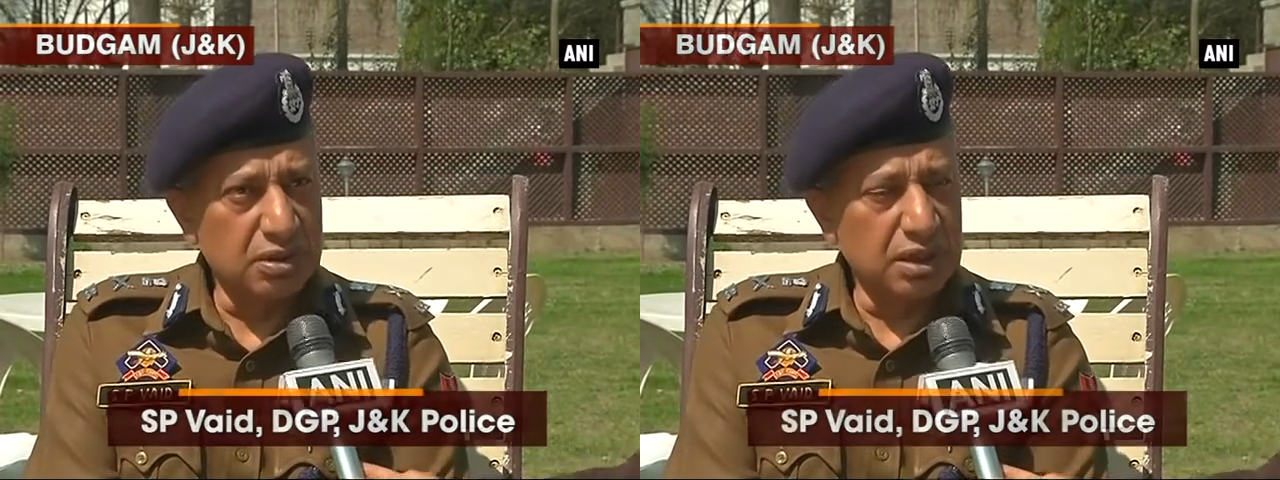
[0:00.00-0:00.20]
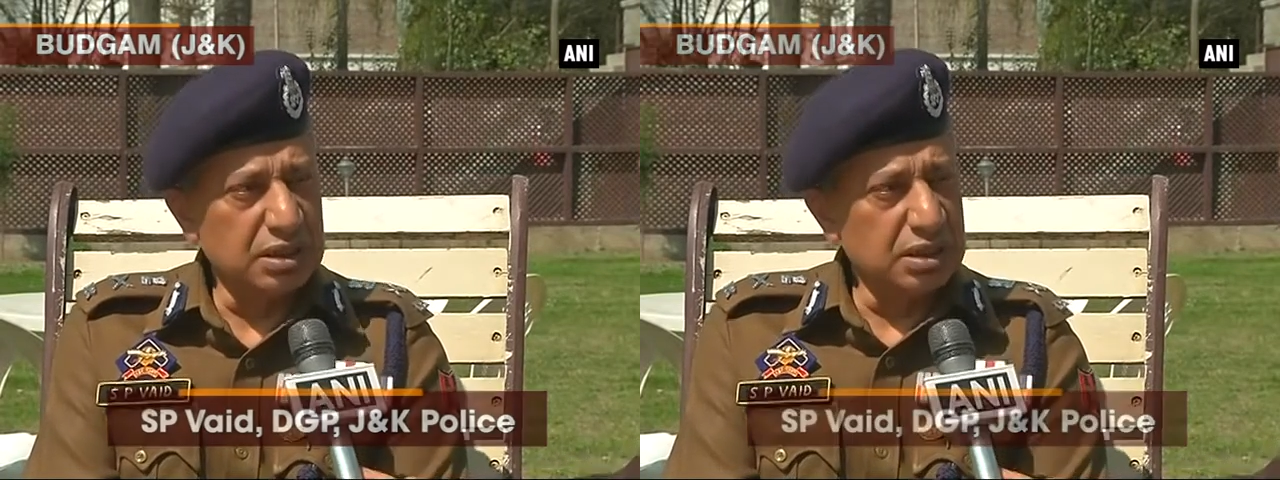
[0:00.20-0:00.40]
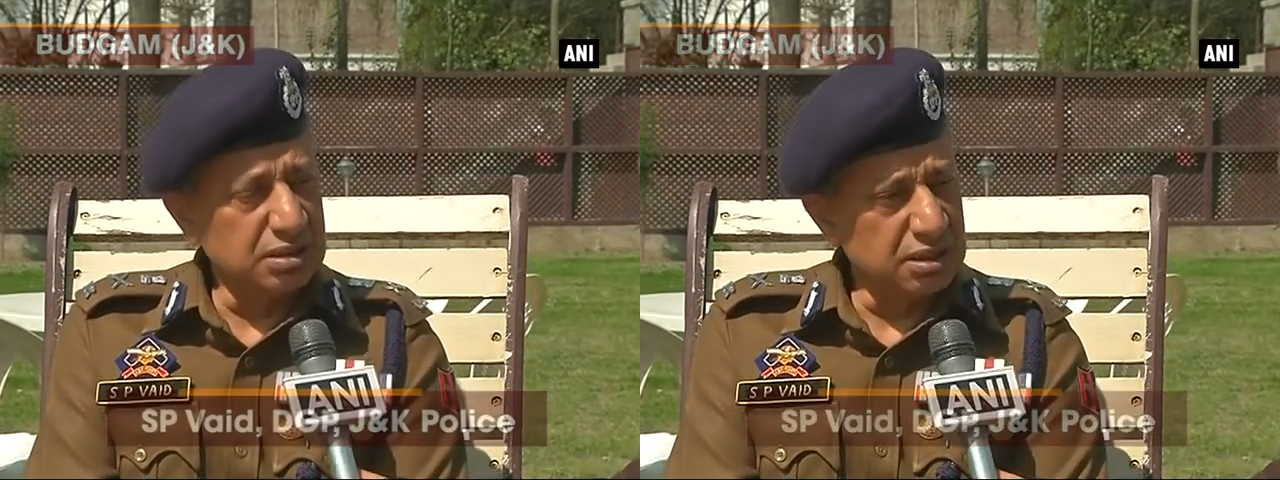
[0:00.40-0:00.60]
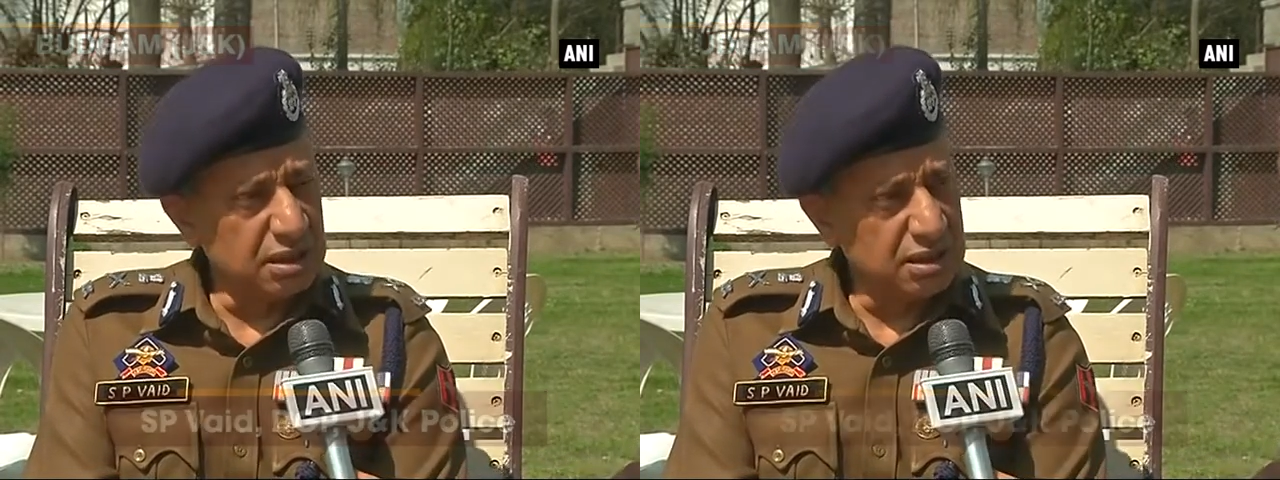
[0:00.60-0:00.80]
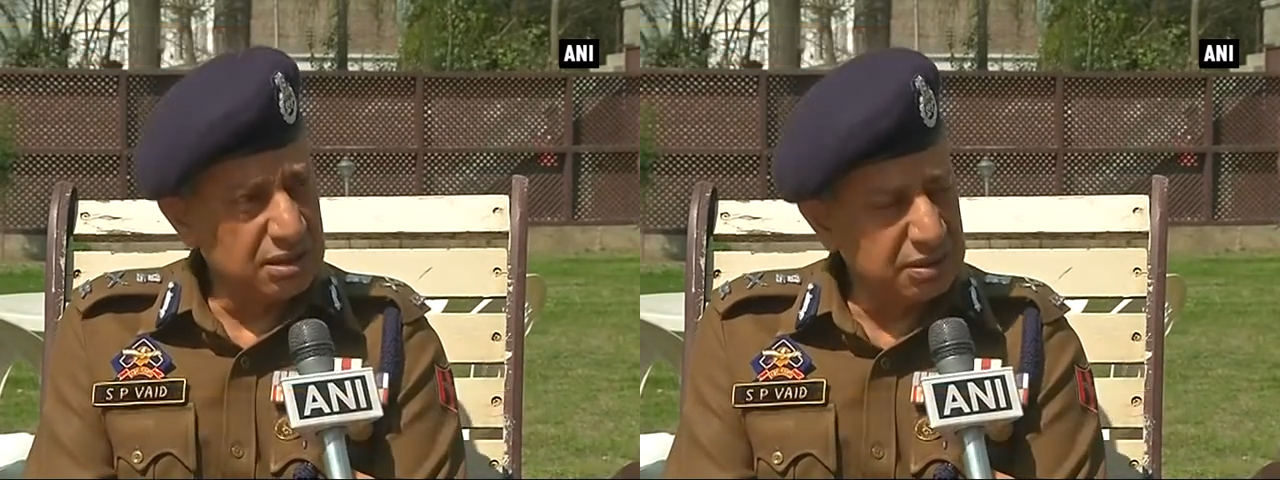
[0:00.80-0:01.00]
I think
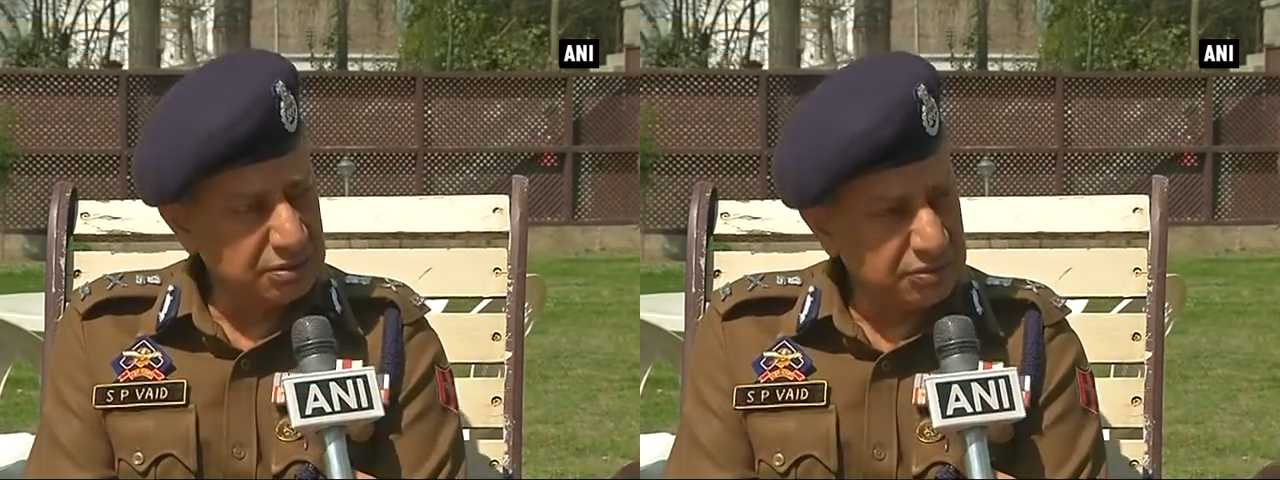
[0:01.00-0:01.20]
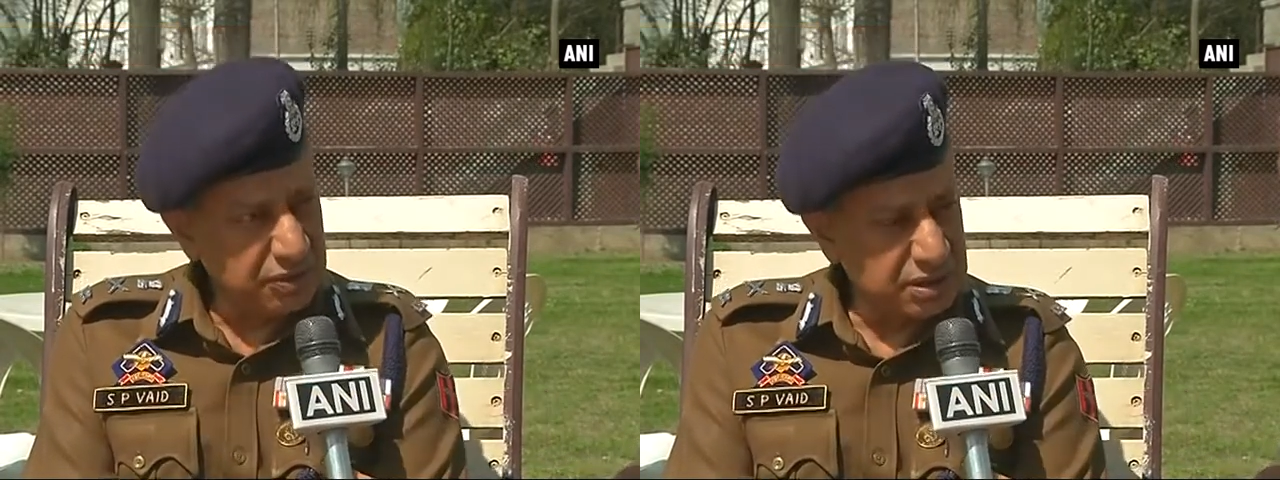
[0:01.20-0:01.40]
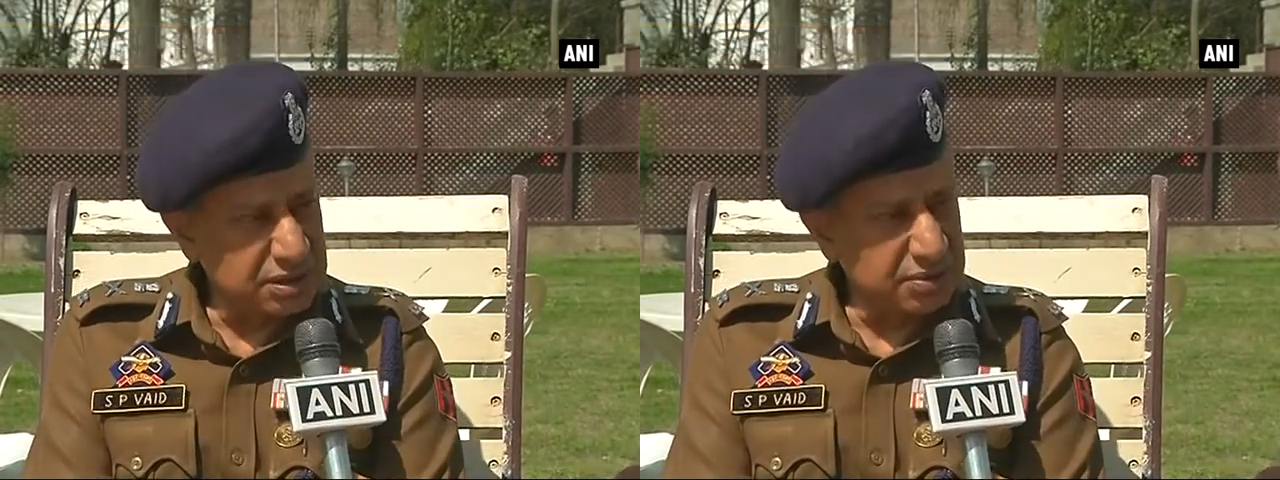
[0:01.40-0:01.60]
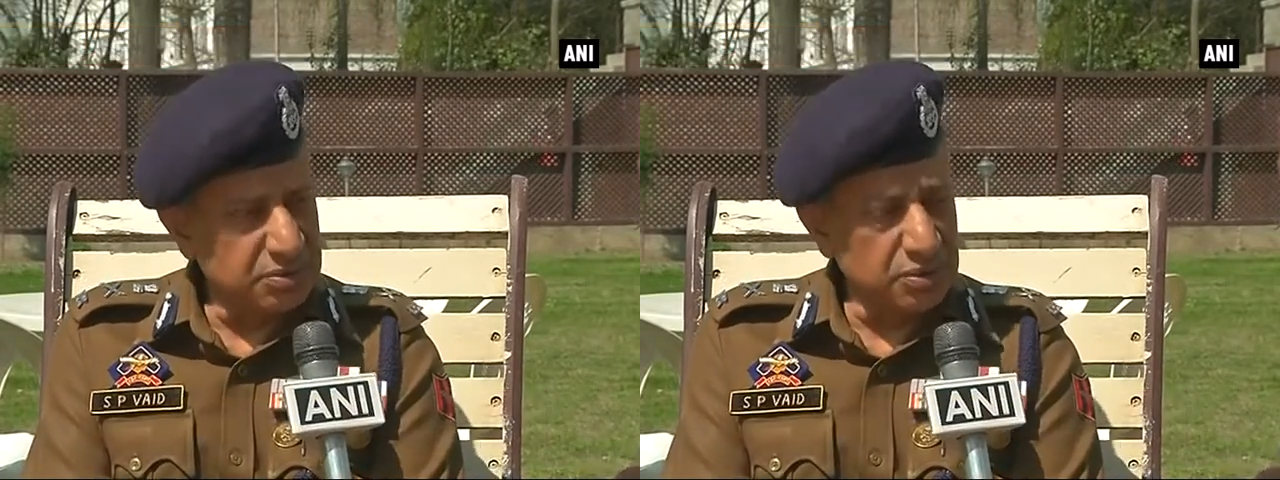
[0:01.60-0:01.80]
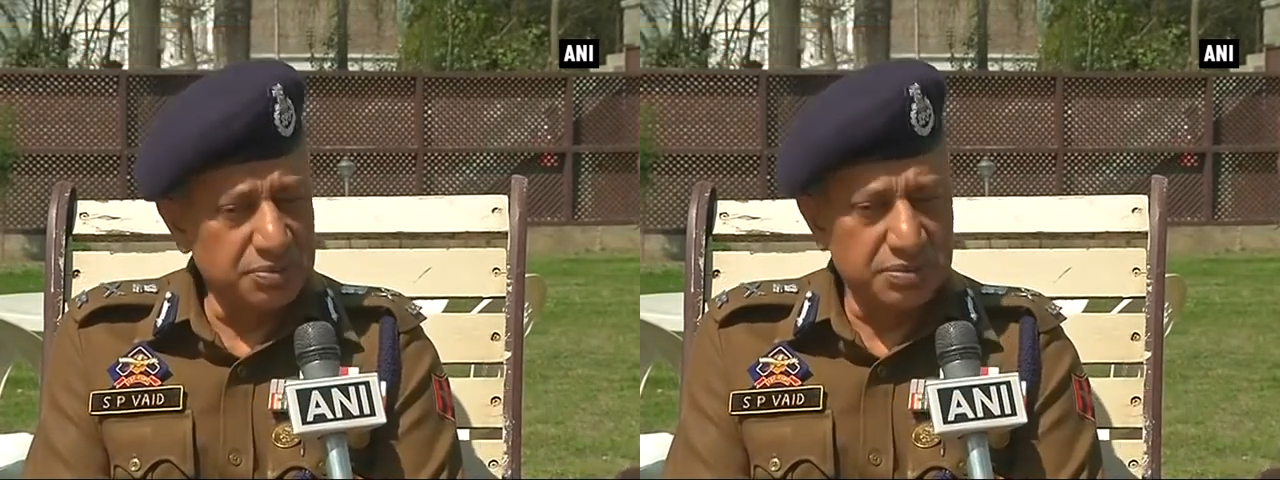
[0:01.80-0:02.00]
300 WhatsApp
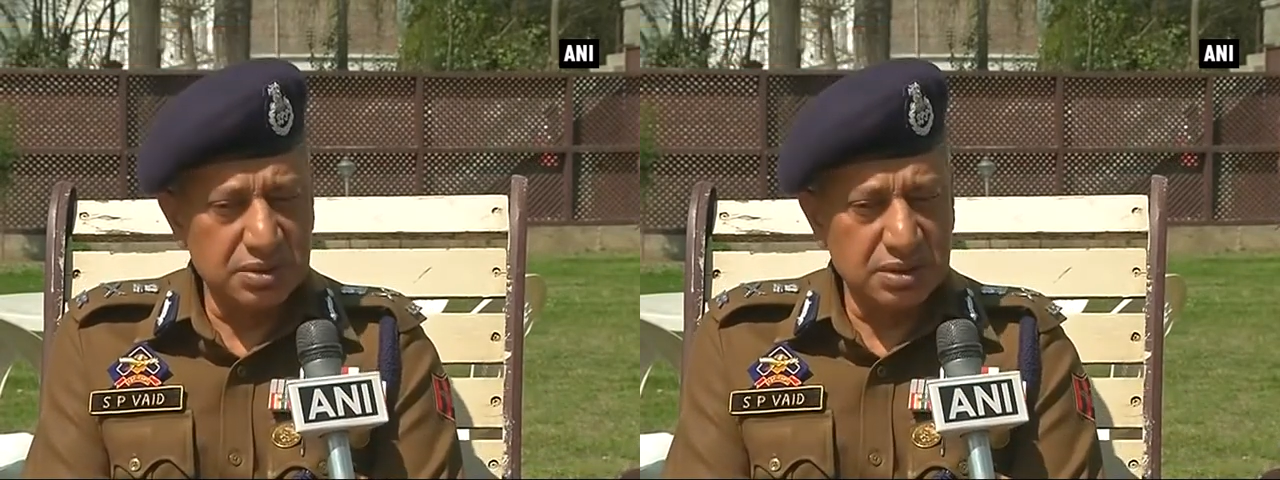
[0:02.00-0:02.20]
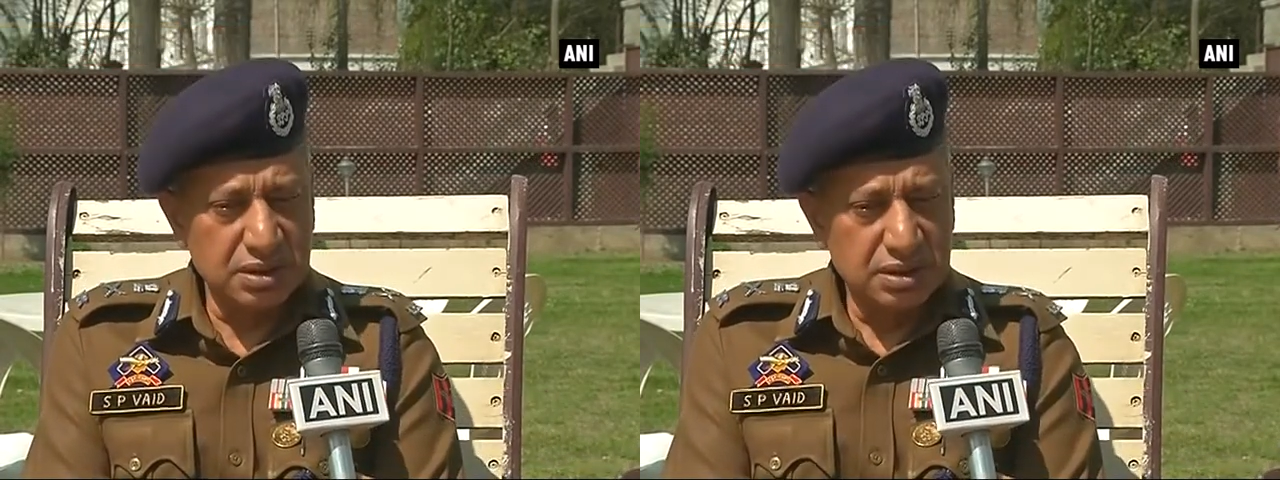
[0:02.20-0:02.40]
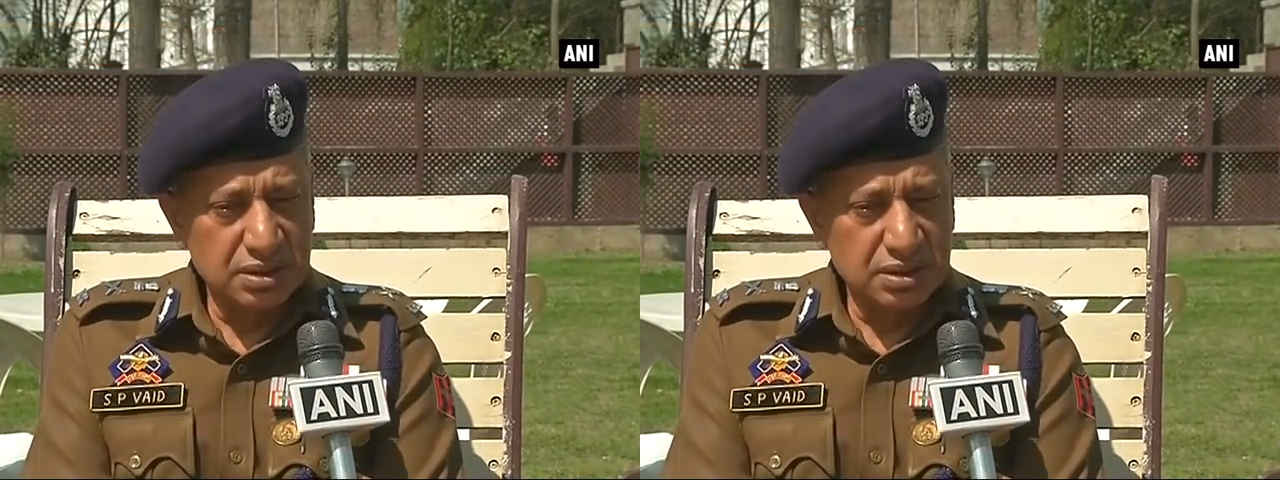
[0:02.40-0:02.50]
groups.